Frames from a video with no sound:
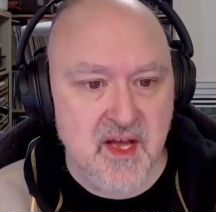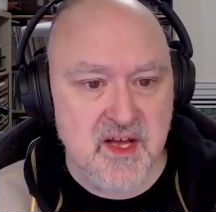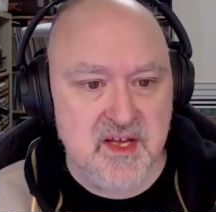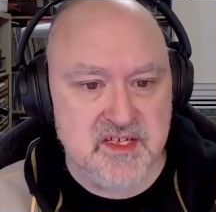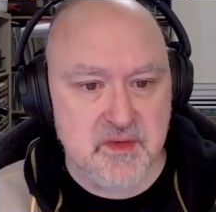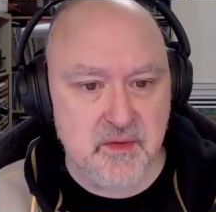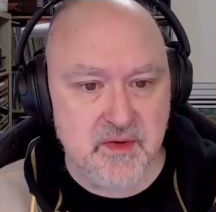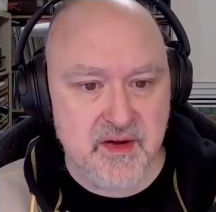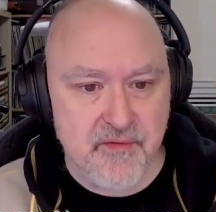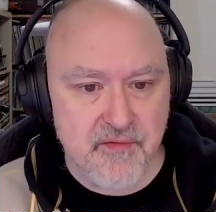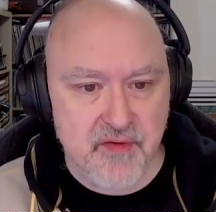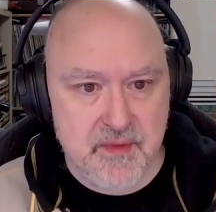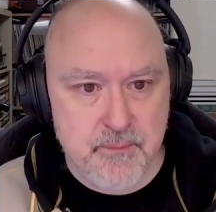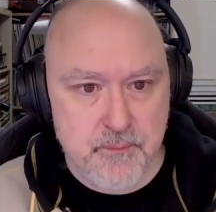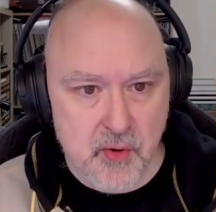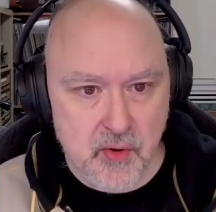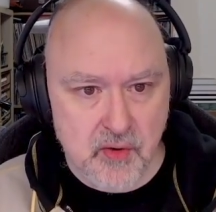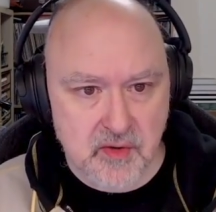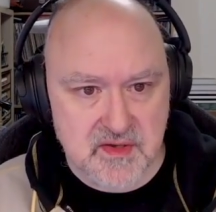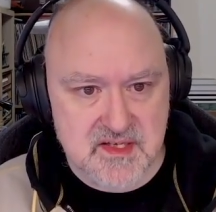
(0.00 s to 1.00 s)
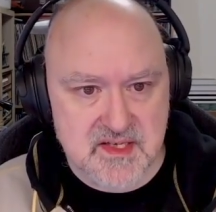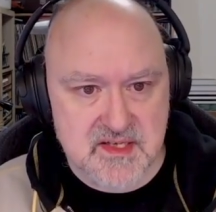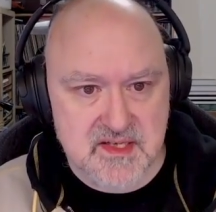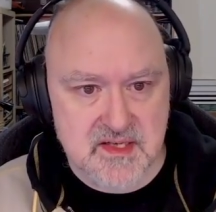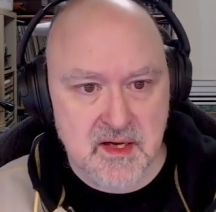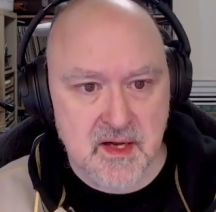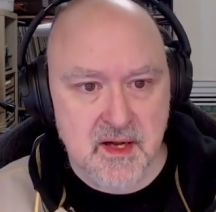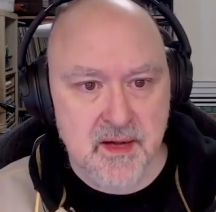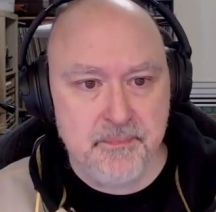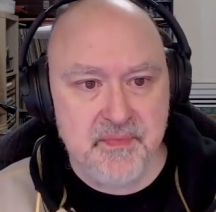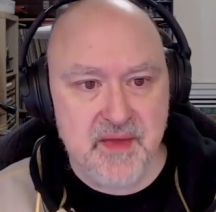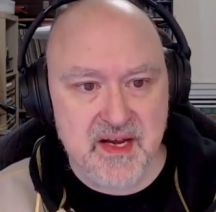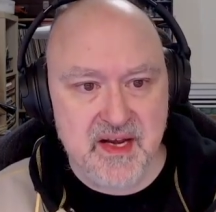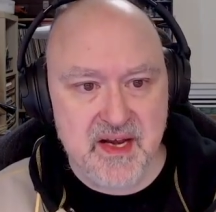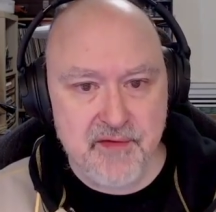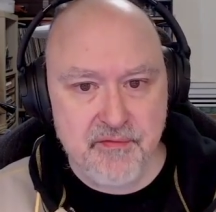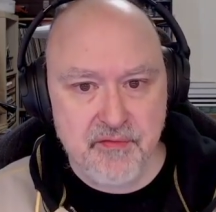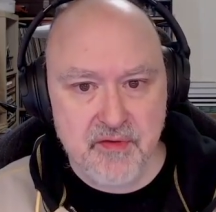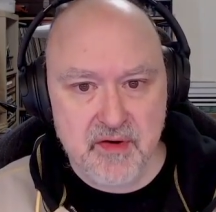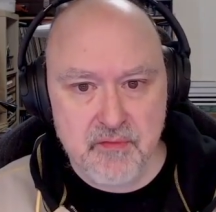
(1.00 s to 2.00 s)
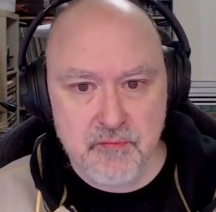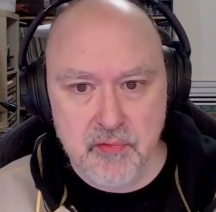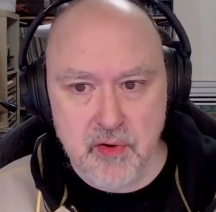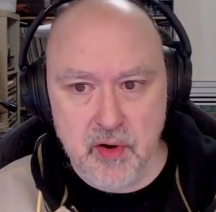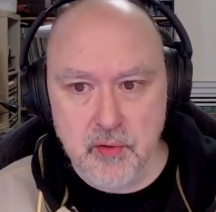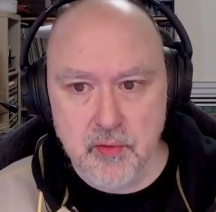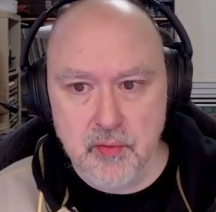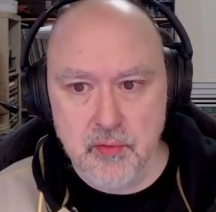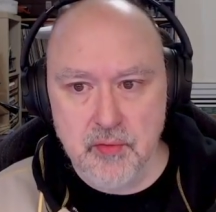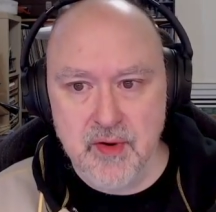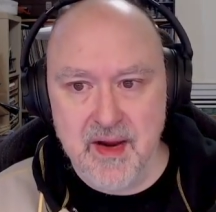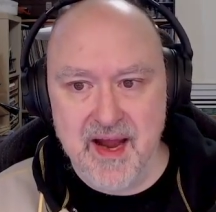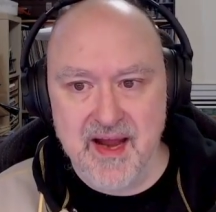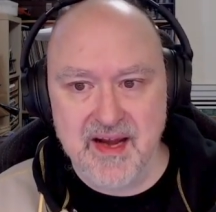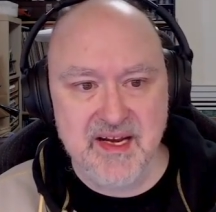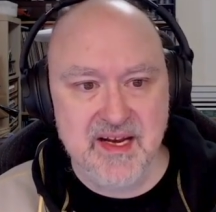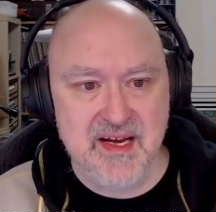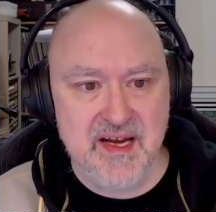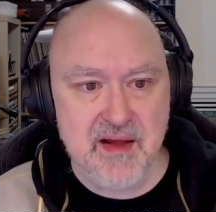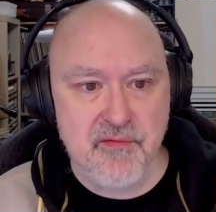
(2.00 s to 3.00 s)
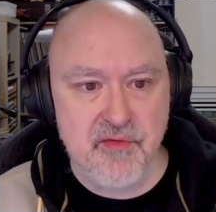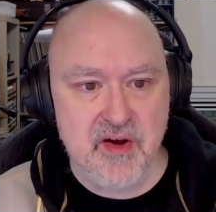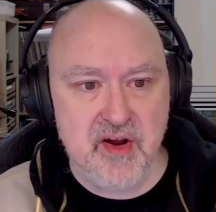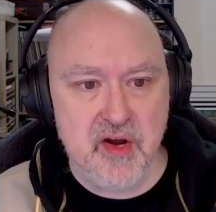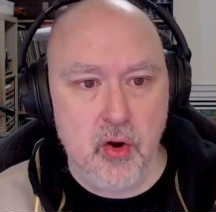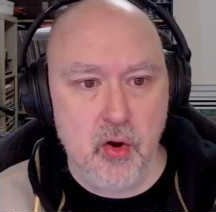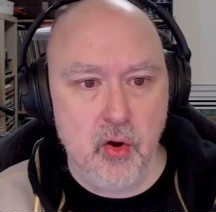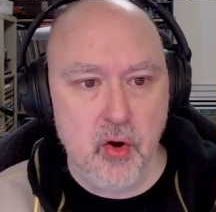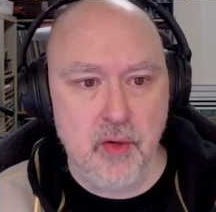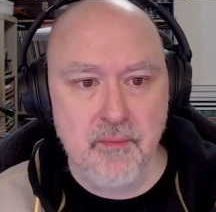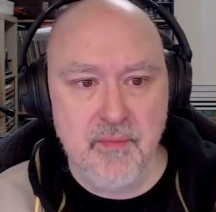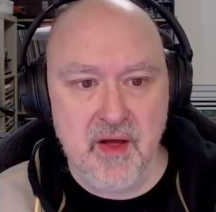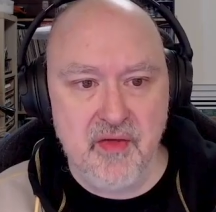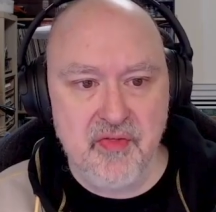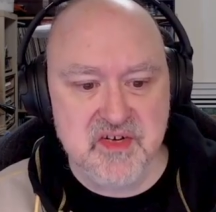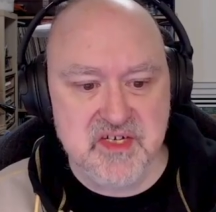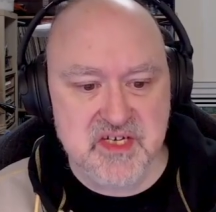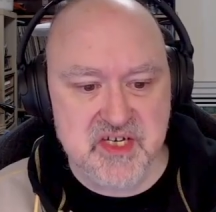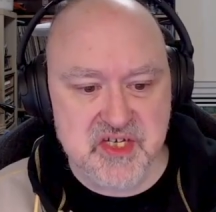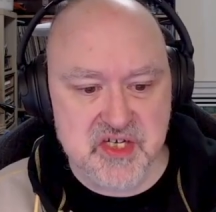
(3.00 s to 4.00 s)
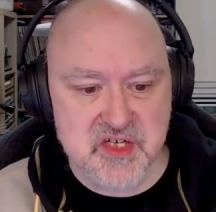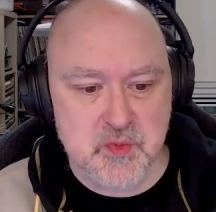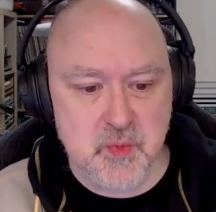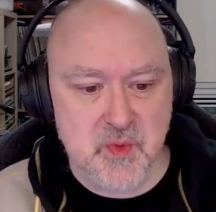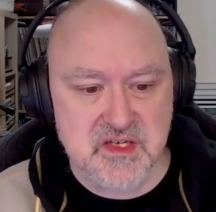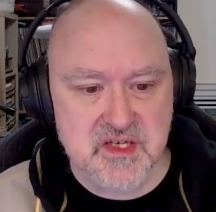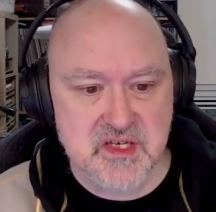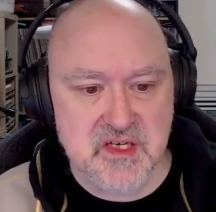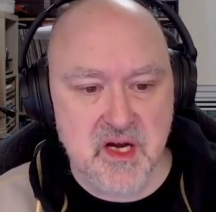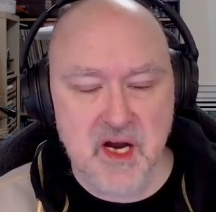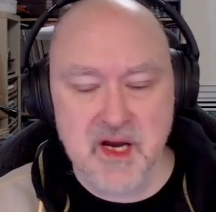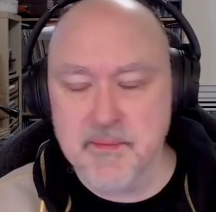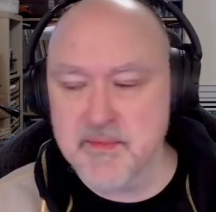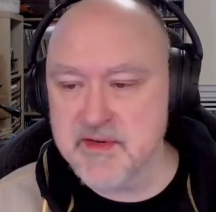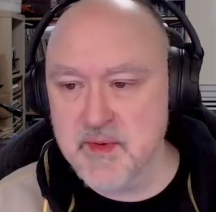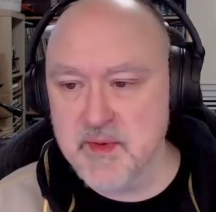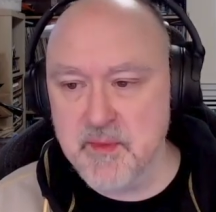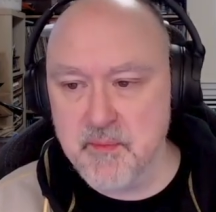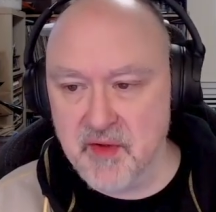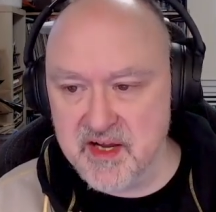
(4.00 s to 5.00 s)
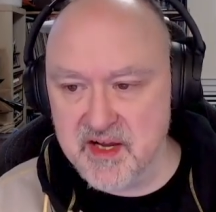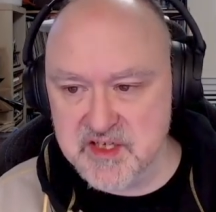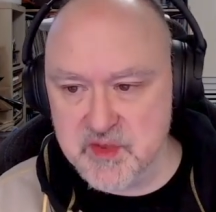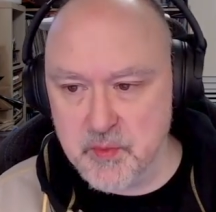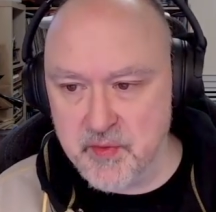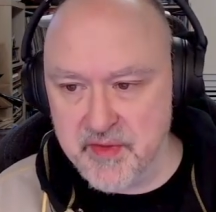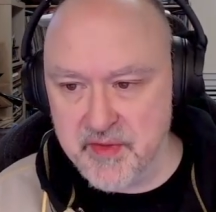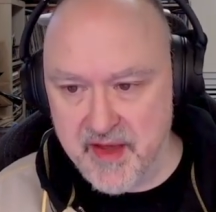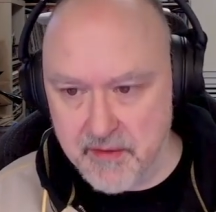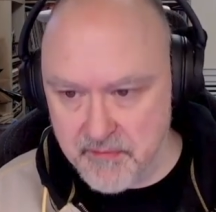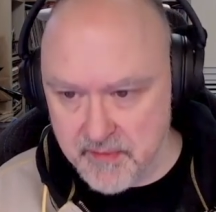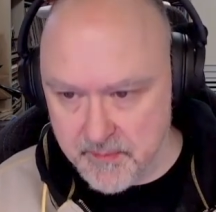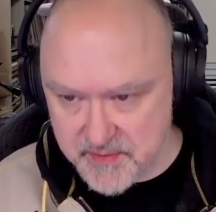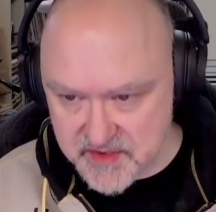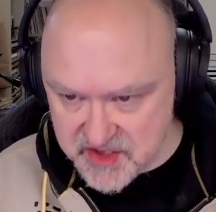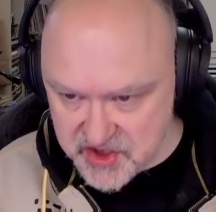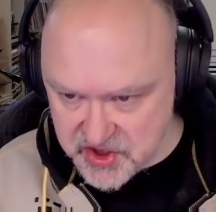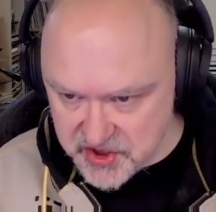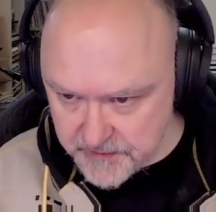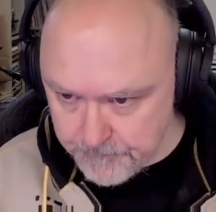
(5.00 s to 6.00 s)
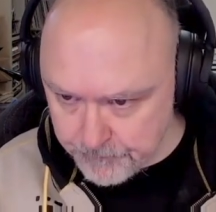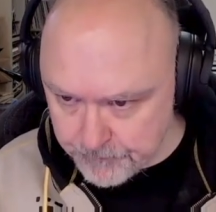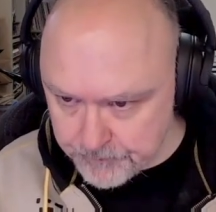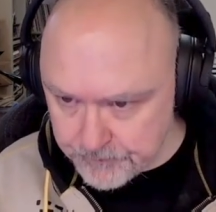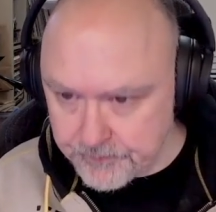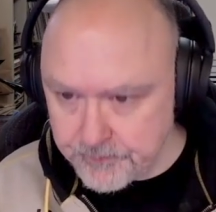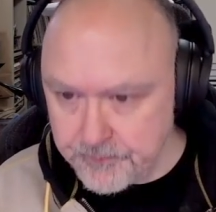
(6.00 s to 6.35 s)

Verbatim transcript: So in every box, in every row, and in every column, the digits one to nine must be placed without repetition.